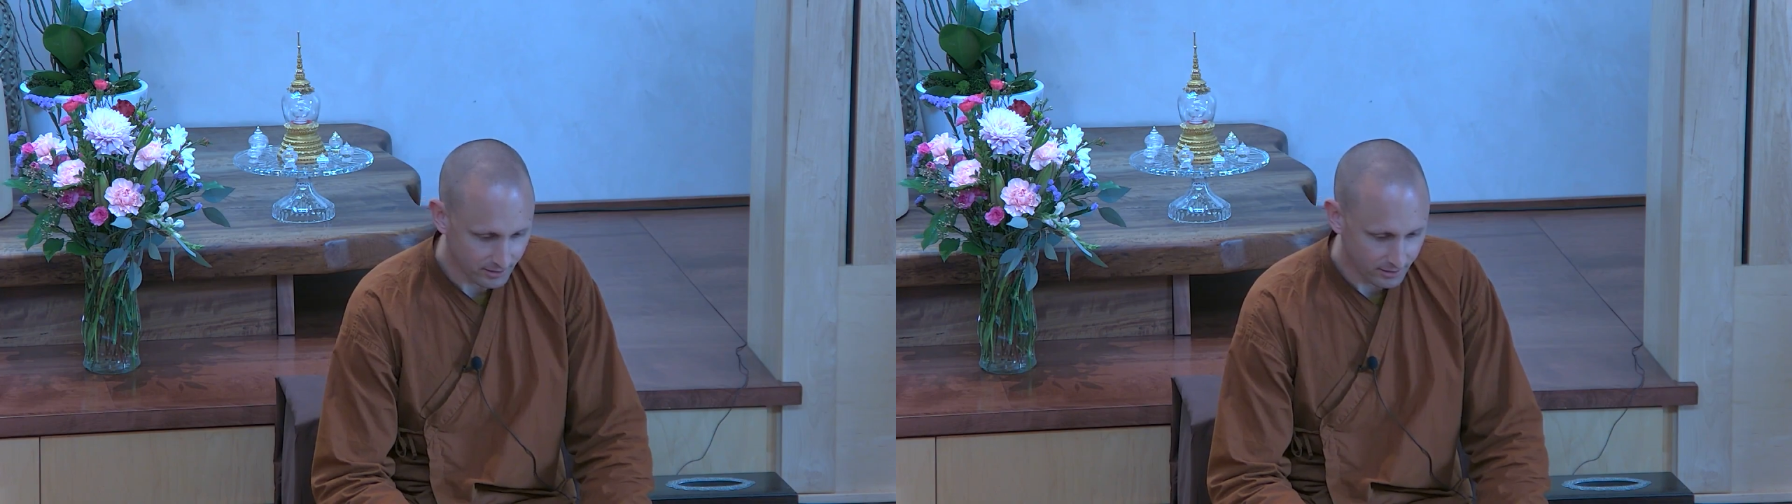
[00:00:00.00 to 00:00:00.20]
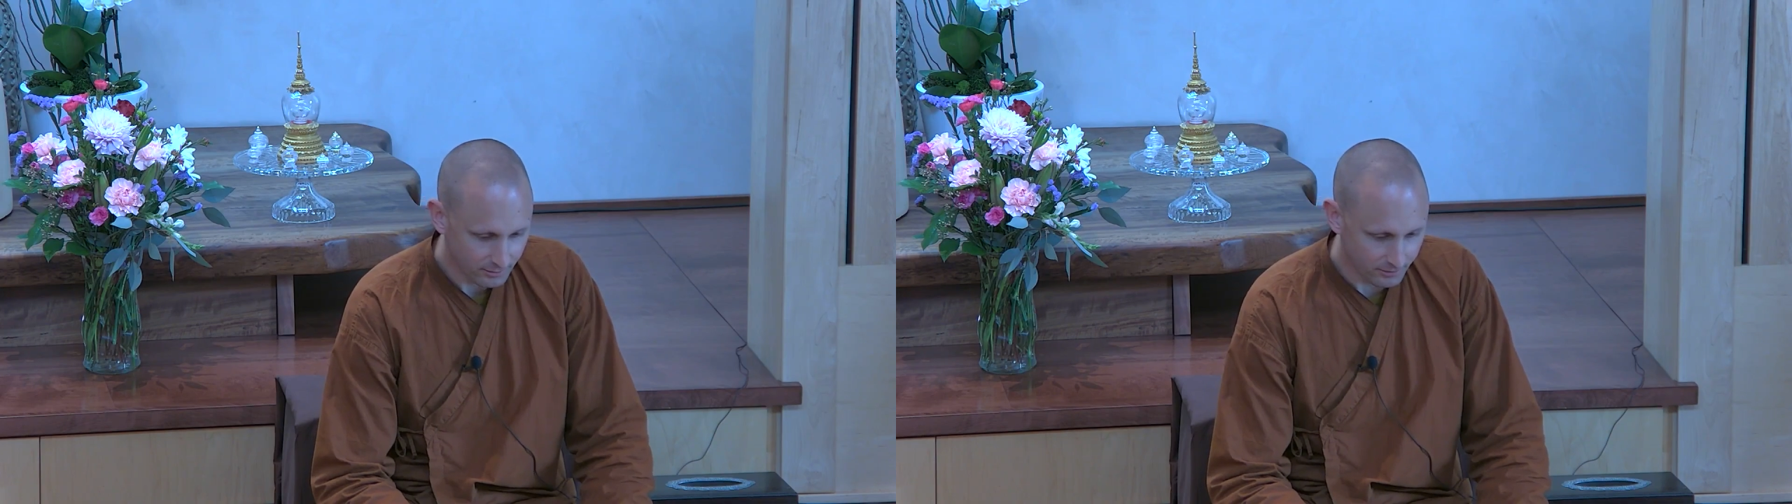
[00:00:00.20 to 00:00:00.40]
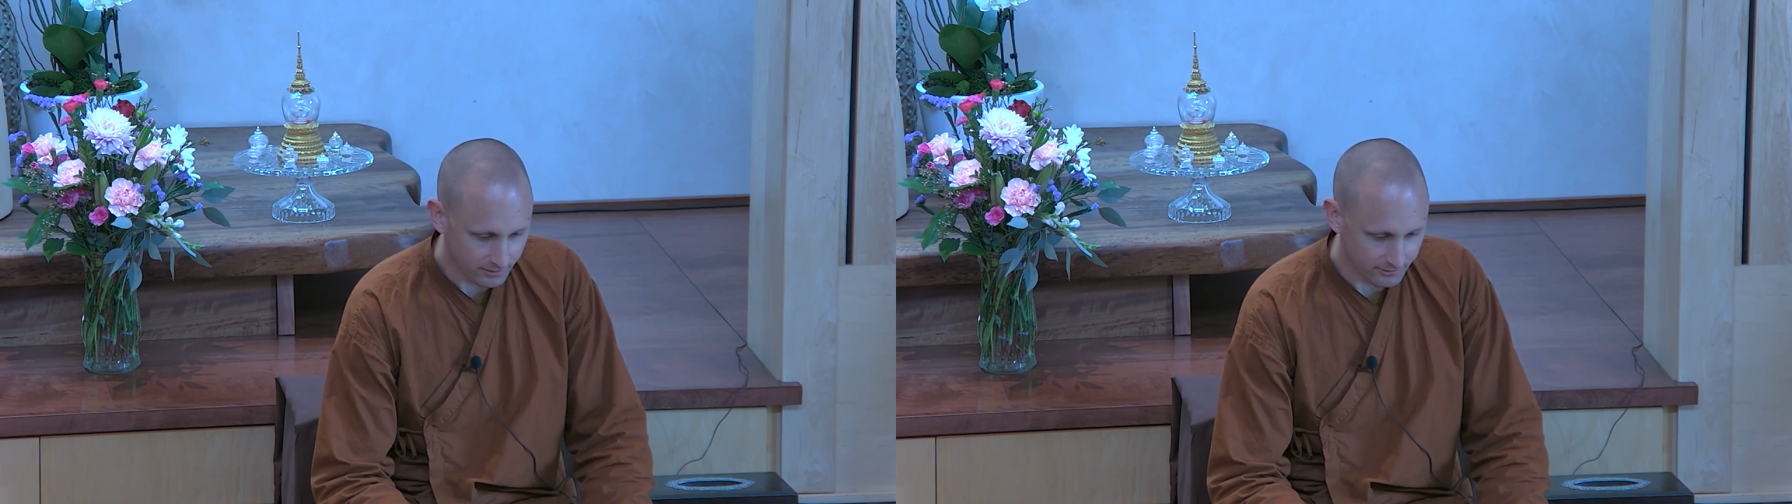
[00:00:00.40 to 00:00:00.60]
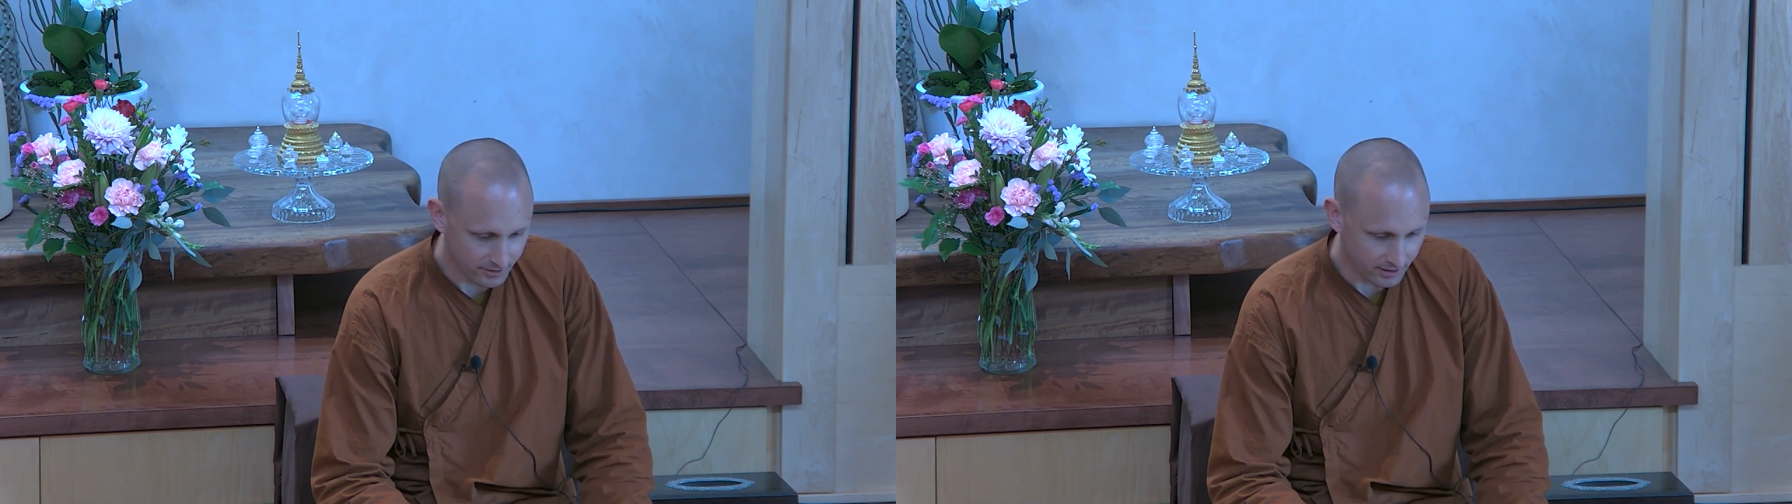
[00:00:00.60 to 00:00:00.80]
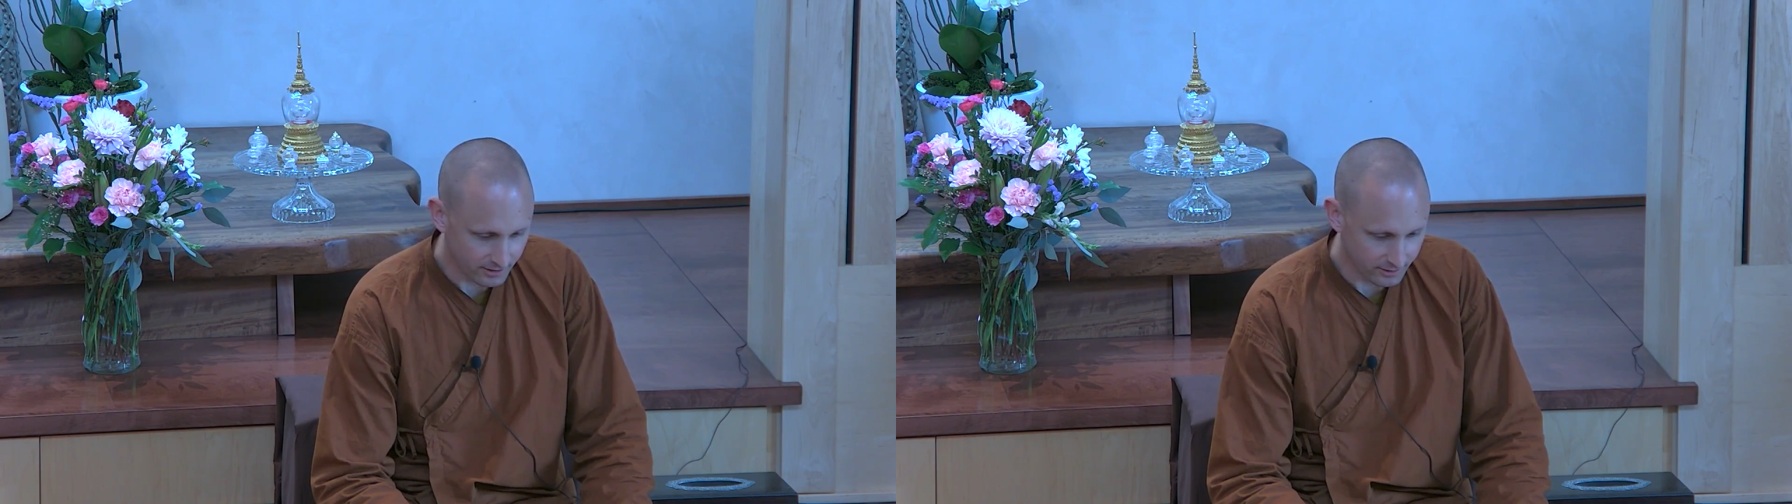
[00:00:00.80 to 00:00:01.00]
When a
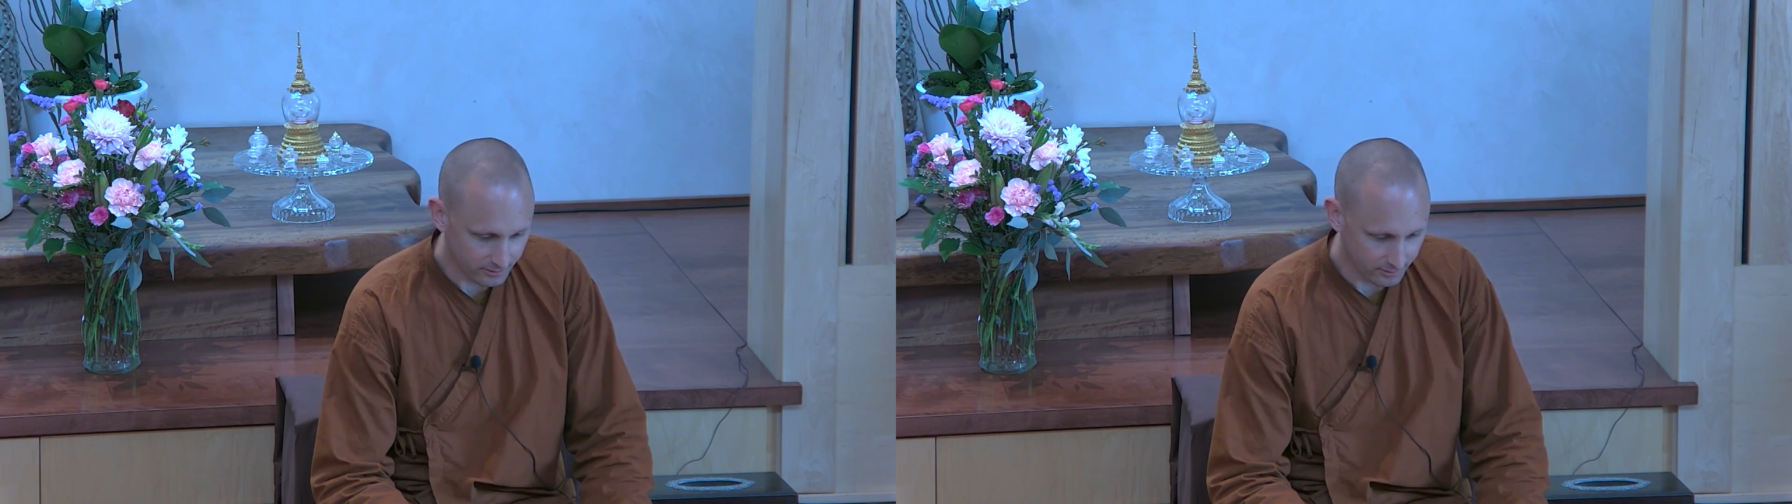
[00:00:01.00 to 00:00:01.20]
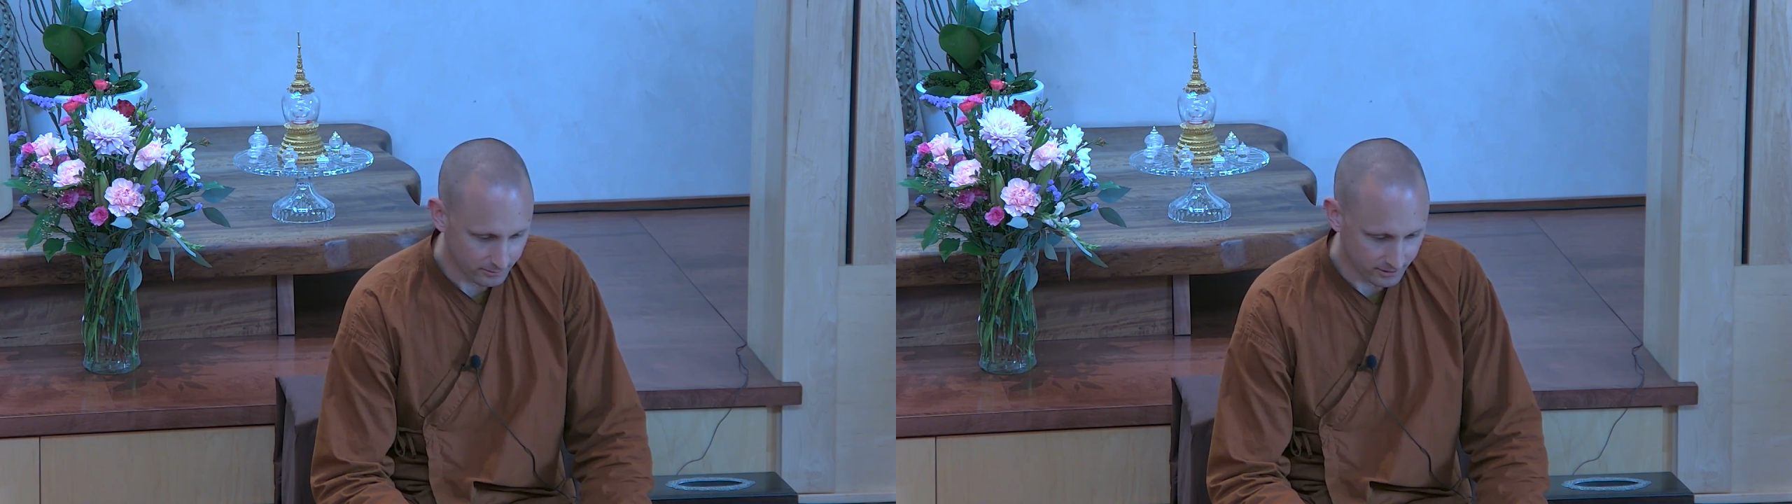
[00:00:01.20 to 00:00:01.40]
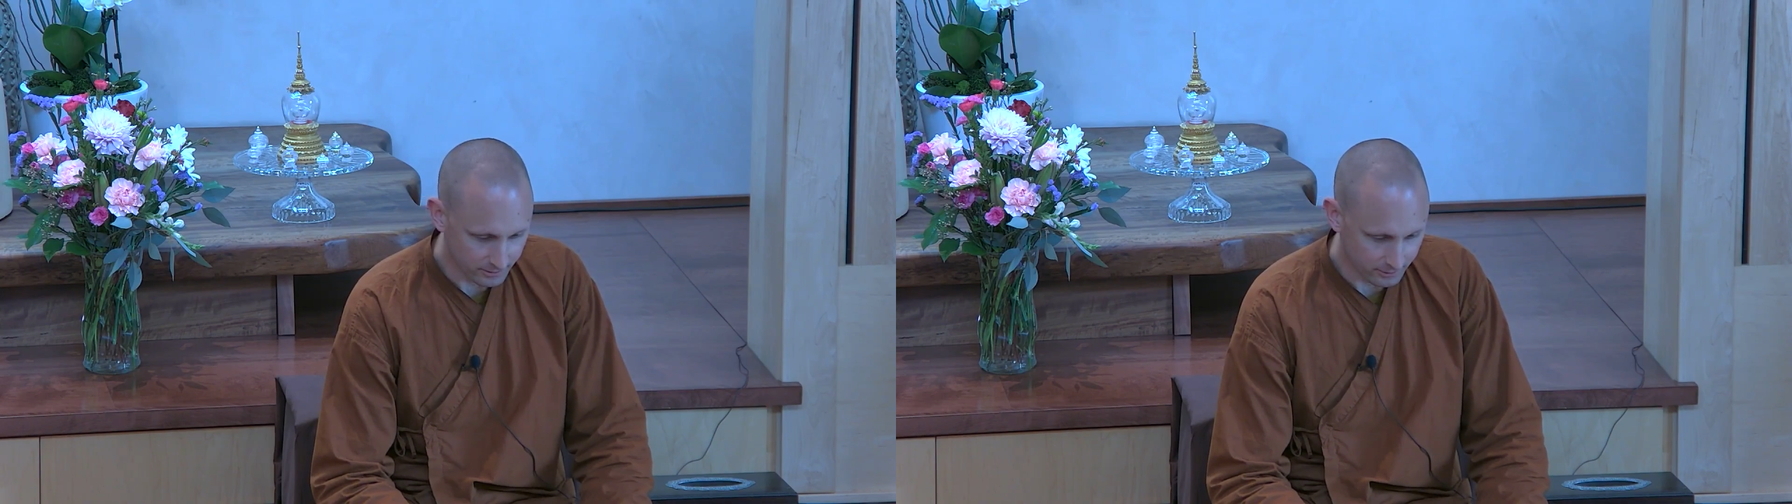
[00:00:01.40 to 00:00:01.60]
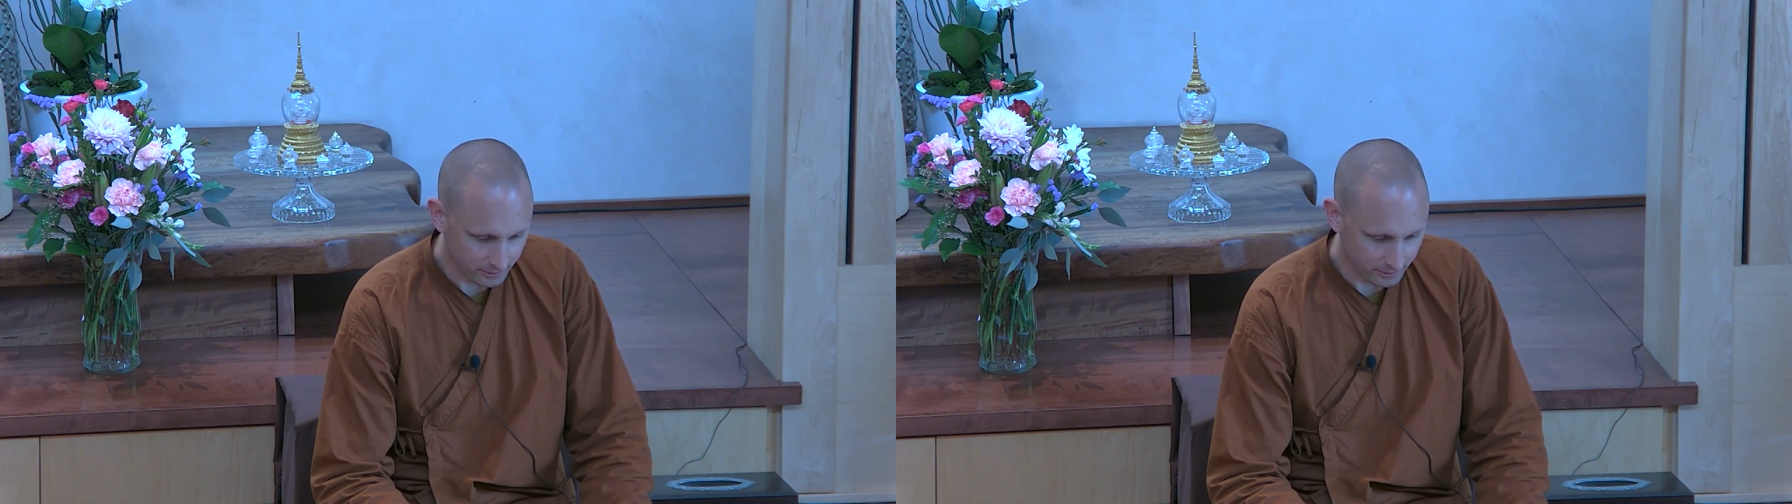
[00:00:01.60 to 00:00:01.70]
fine thoroughbred colt